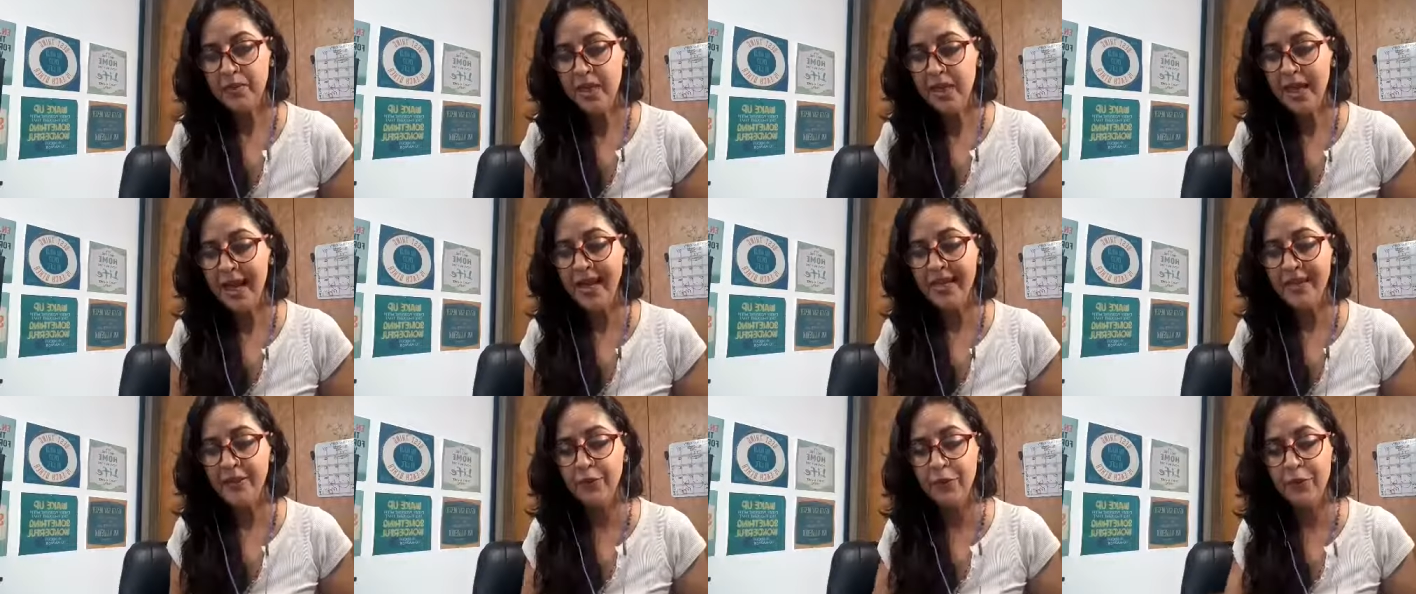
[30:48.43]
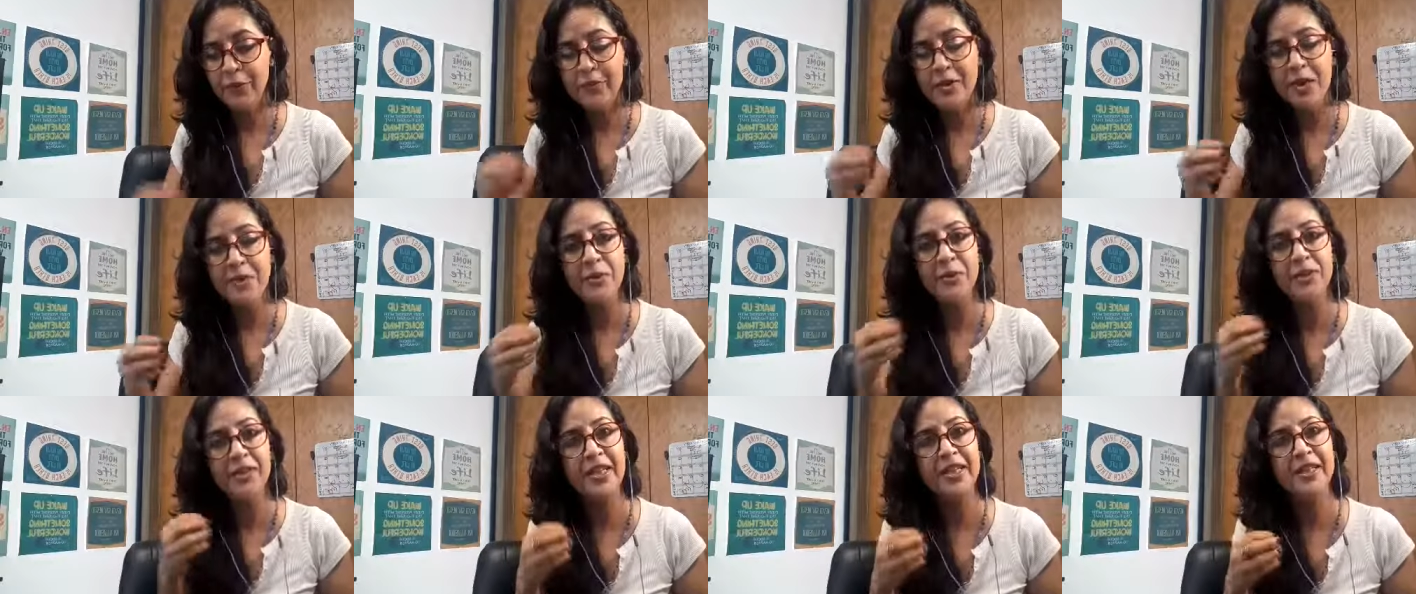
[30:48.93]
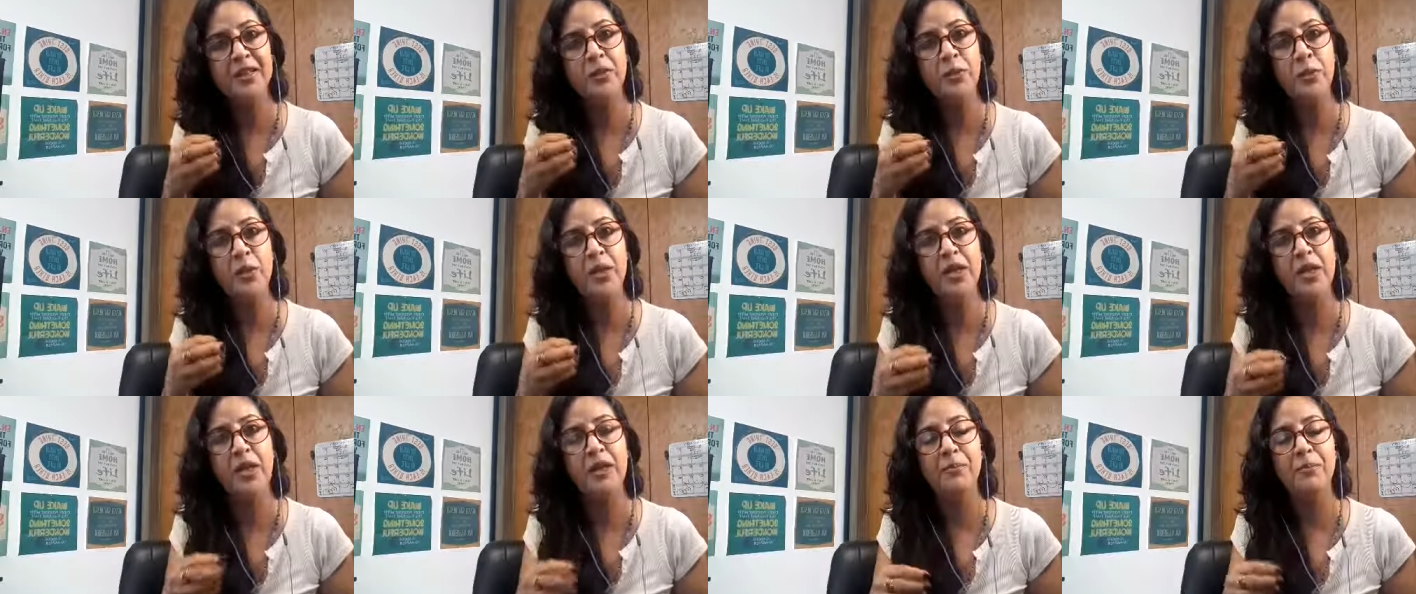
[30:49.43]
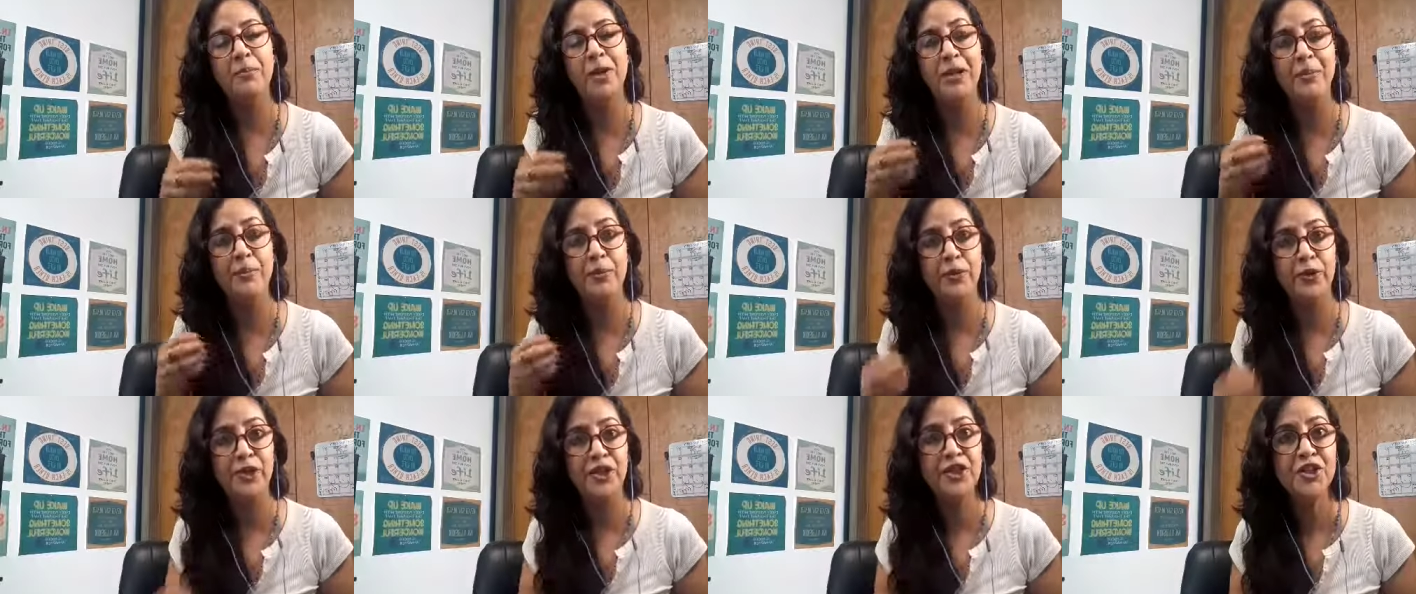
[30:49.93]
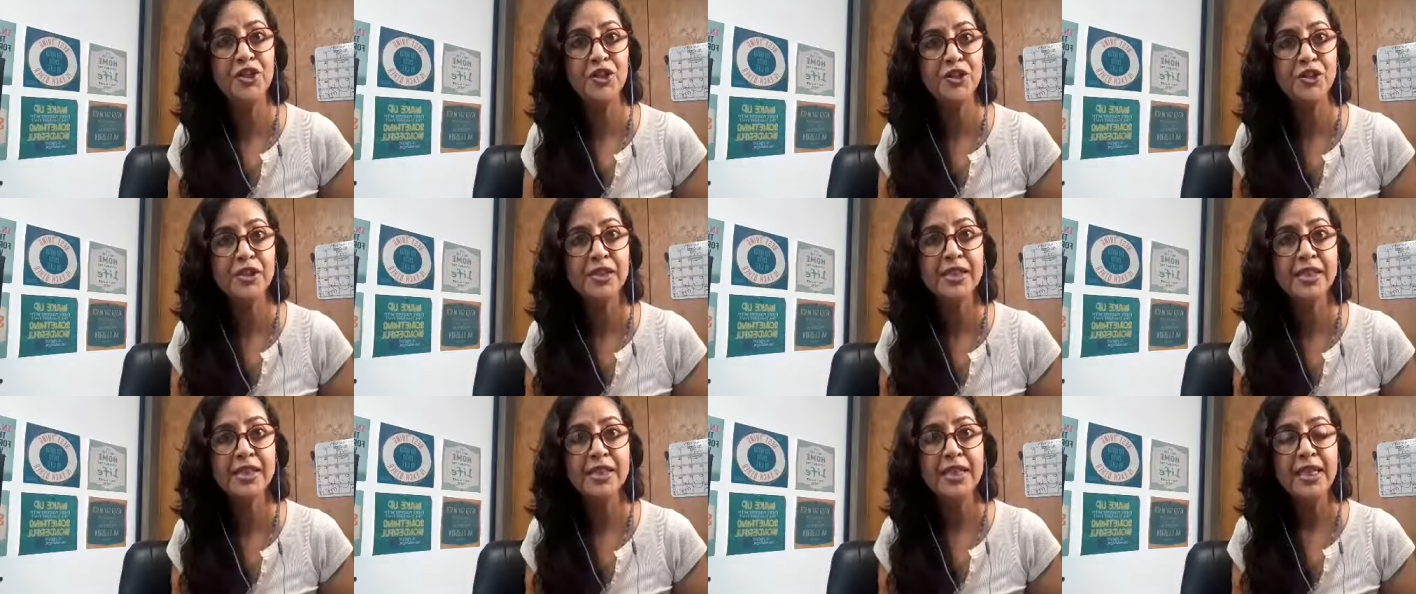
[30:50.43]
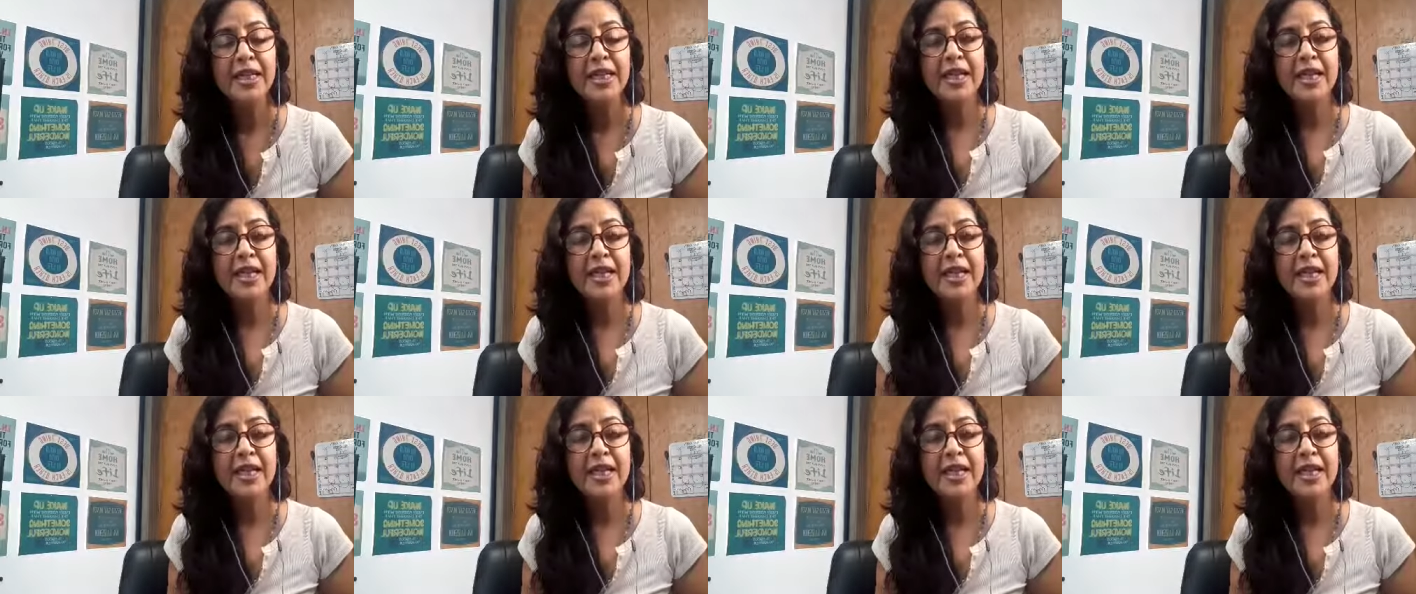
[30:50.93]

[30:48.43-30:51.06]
and remember that we are vibrations